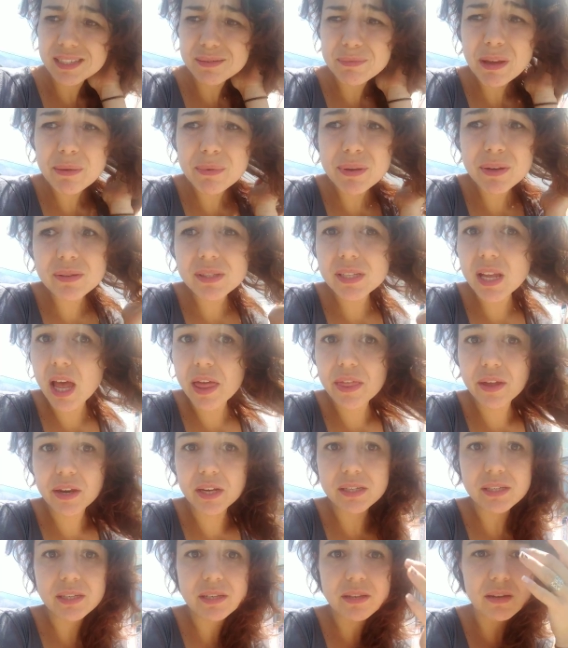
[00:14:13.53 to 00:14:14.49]
Maybe it was
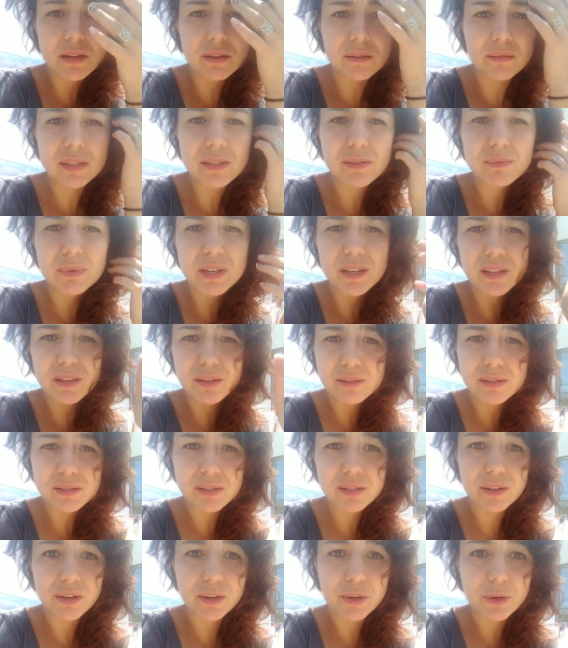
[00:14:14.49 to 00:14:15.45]
others, it's one of
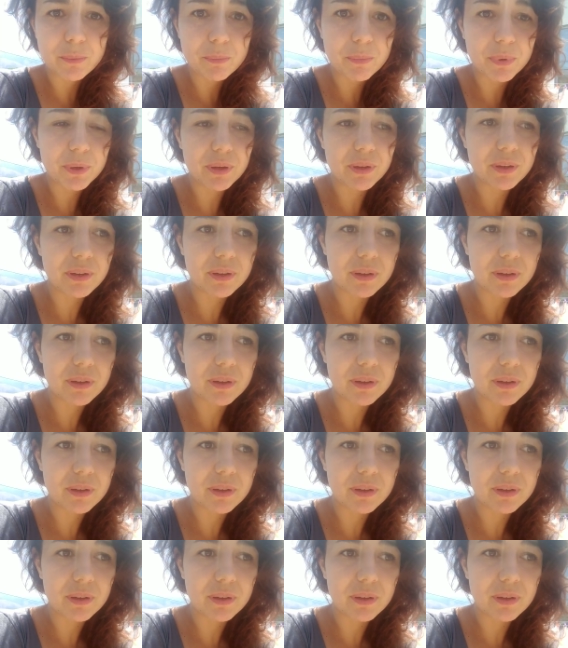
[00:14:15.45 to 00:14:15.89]
those groups.